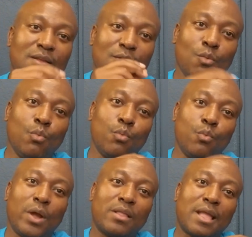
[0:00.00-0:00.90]

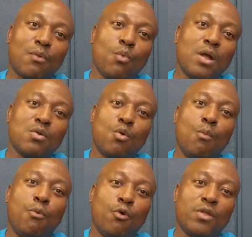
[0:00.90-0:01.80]
what that one
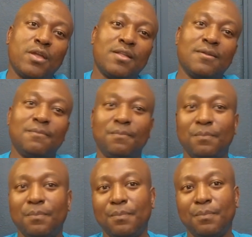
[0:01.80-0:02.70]
component
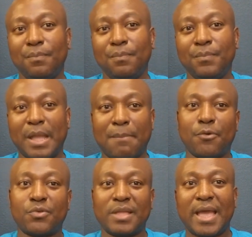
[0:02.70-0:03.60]
that
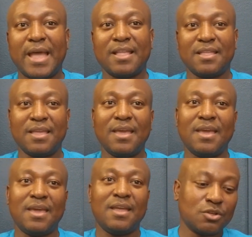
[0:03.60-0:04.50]
person had in their
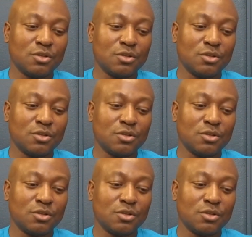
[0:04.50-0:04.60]
head.